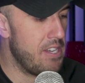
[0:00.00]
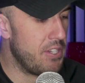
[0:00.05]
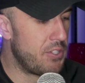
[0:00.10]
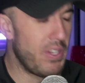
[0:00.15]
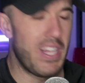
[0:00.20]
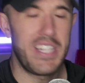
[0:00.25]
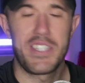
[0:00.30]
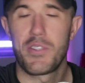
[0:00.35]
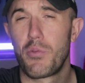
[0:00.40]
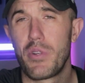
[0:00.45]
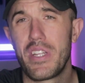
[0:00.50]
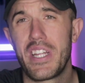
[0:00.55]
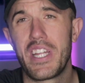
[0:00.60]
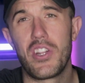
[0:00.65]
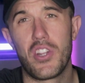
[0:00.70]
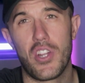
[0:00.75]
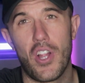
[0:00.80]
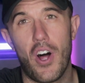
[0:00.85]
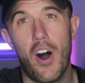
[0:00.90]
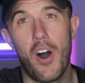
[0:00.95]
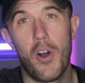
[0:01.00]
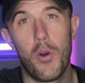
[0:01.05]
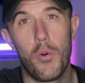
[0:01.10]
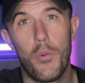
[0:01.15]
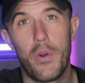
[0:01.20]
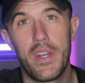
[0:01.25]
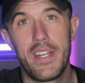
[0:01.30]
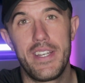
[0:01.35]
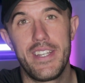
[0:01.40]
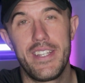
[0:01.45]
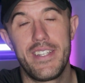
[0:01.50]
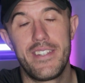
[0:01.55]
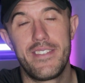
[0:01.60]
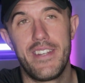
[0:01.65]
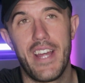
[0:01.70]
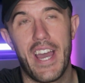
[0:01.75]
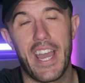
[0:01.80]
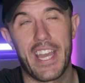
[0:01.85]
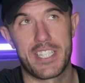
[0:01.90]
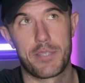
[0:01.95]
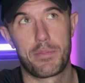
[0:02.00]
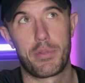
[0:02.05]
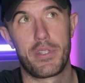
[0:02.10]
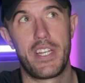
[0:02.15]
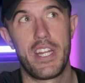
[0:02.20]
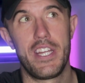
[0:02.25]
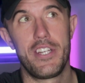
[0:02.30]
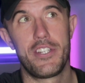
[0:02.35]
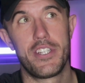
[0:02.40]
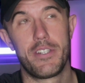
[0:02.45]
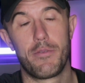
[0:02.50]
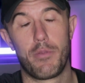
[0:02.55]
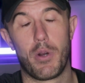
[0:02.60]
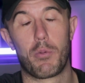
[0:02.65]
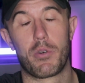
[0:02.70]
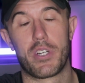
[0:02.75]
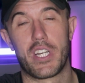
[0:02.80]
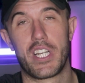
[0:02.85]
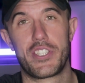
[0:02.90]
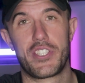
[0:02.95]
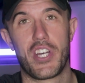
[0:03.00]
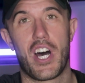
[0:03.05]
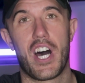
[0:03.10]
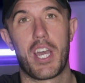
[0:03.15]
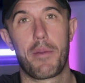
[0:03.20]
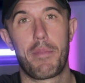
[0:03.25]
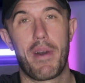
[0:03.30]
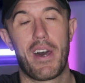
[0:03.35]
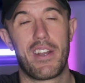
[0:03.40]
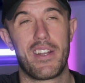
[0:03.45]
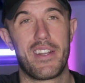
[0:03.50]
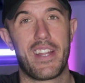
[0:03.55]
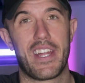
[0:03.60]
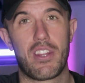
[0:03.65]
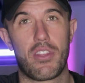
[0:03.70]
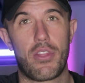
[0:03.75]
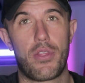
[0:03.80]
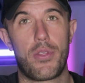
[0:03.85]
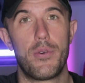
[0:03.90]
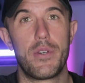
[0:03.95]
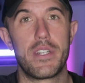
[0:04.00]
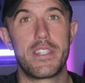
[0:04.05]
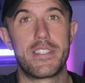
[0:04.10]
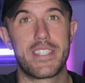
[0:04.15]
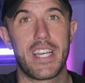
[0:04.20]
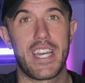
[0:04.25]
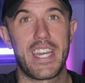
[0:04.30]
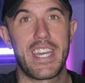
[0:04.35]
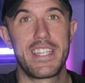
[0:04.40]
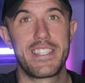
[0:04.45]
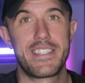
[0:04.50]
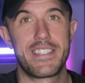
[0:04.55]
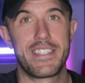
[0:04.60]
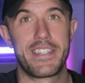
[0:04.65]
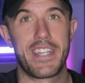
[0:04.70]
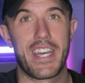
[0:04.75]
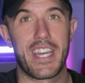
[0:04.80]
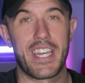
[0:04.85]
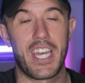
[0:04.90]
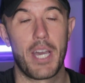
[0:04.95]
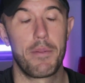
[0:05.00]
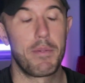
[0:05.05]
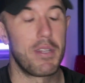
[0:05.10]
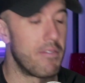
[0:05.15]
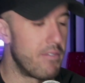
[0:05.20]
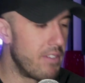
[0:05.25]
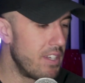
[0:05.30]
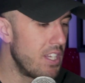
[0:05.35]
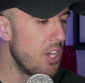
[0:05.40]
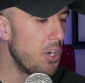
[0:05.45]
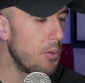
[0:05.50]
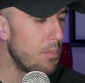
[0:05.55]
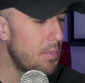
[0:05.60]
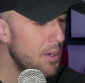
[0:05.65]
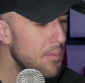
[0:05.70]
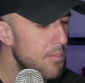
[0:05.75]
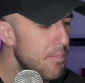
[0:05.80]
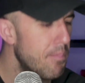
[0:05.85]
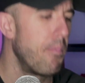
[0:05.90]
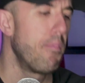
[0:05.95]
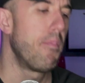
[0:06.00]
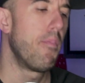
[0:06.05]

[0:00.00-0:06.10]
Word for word: So that's a really long-winded explanation of what we're going to talk about in like 30 seconds in that coming video, but